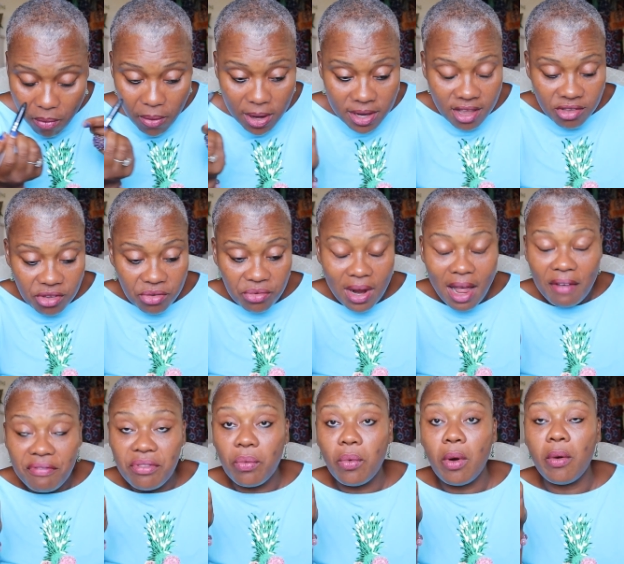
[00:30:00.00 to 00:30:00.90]
with this, you don't
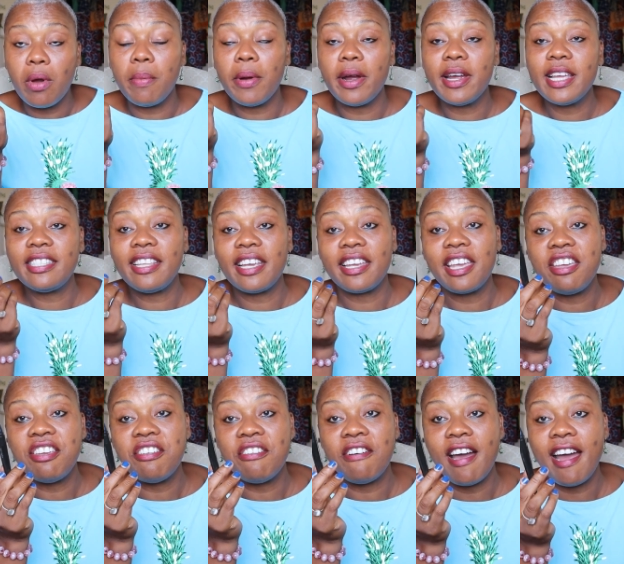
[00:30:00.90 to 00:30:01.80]
have to worry about it
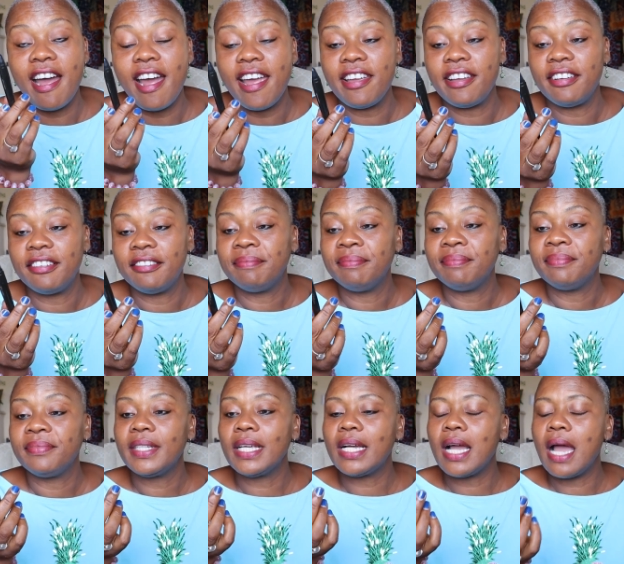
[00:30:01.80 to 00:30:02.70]
sticking in your eye.
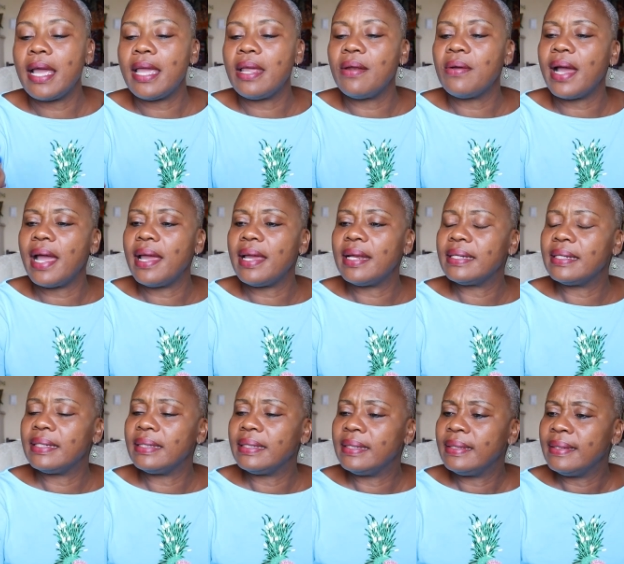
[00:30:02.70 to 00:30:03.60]
Look at it, look at it.
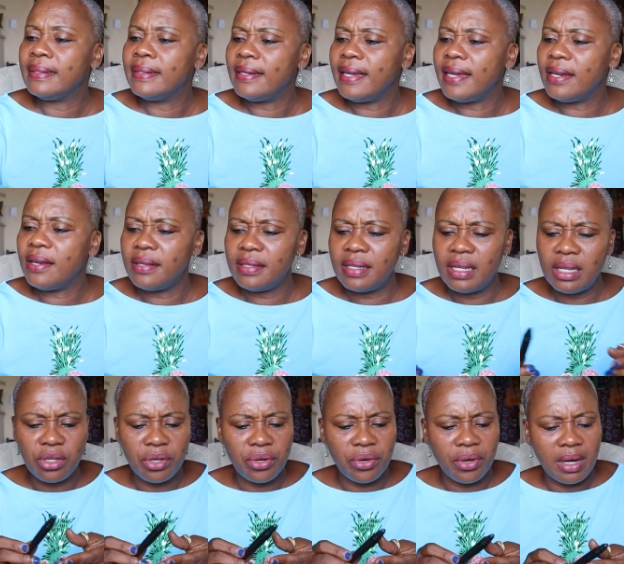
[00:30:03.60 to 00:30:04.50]
It
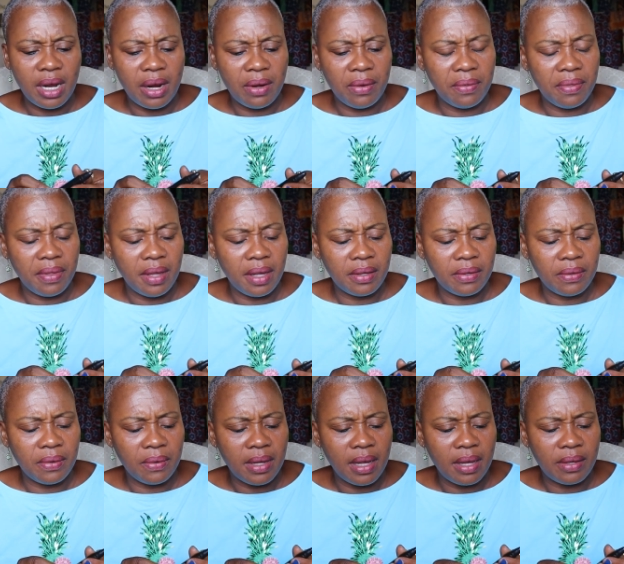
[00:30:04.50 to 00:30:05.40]
doesn't turn, I don't think
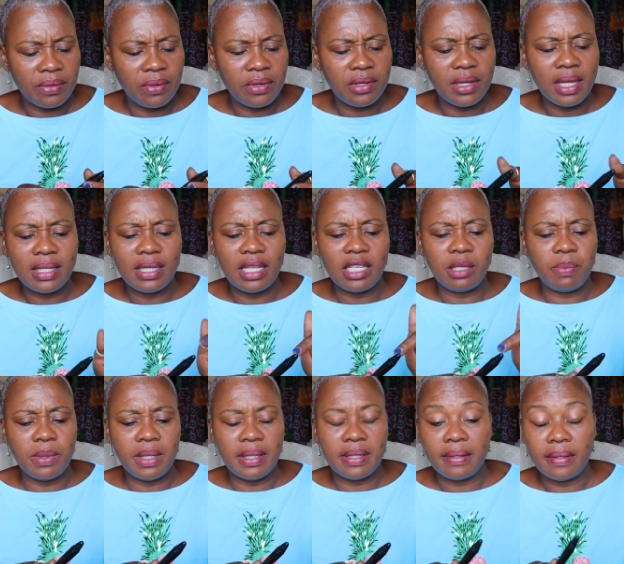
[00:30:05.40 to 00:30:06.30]
so, yeah. So just this
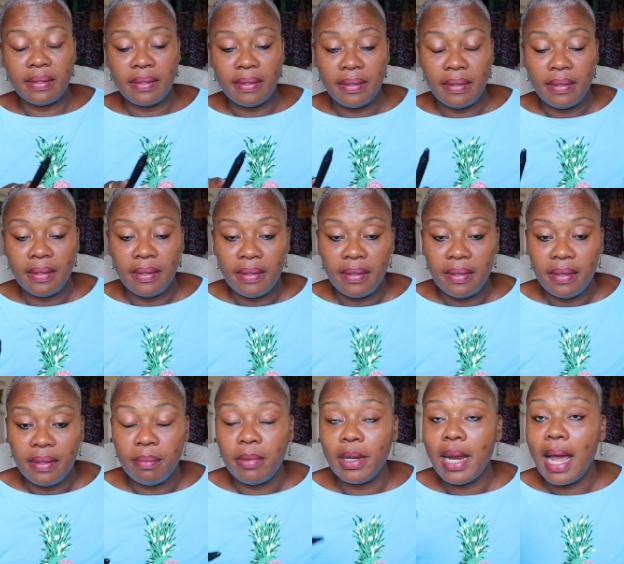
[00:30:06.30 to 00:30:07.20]
piece.
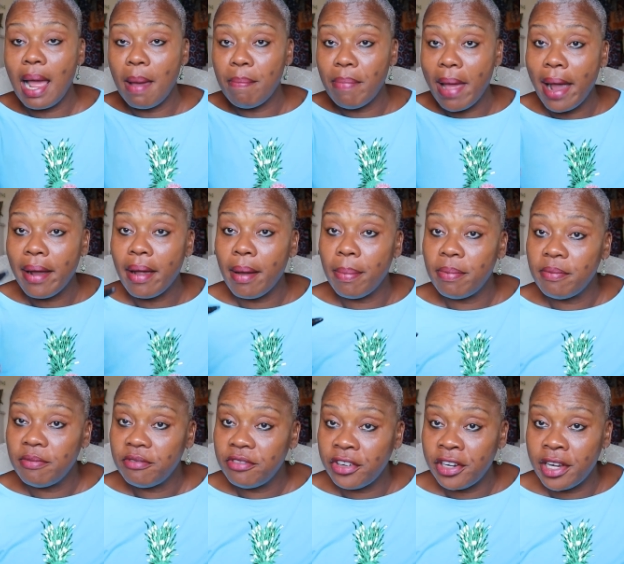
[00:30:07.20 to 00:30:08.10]
But I got backup
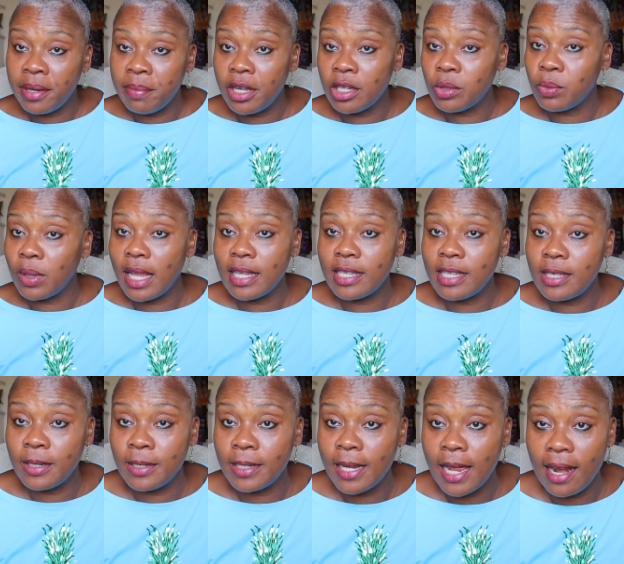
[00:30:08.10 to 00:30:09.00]
for it because when I
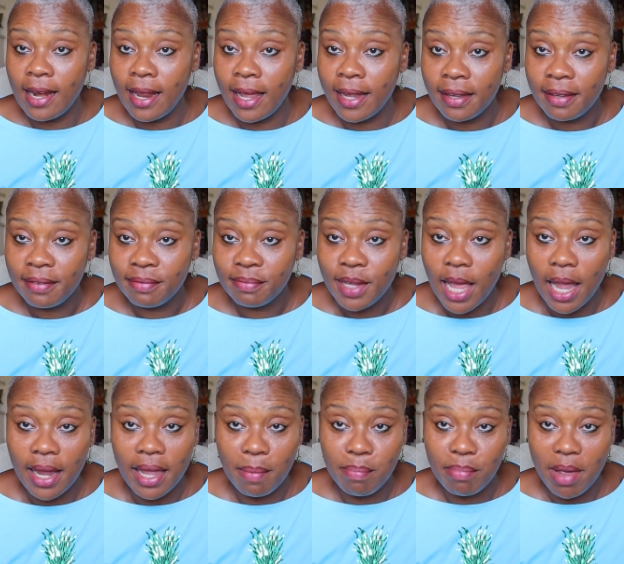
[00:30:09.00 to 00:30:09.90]
see something I like,
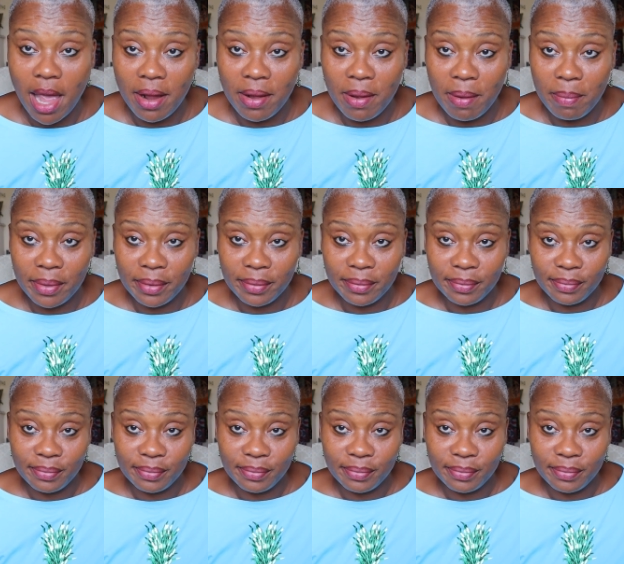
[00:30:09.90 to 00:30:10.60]
I get backup.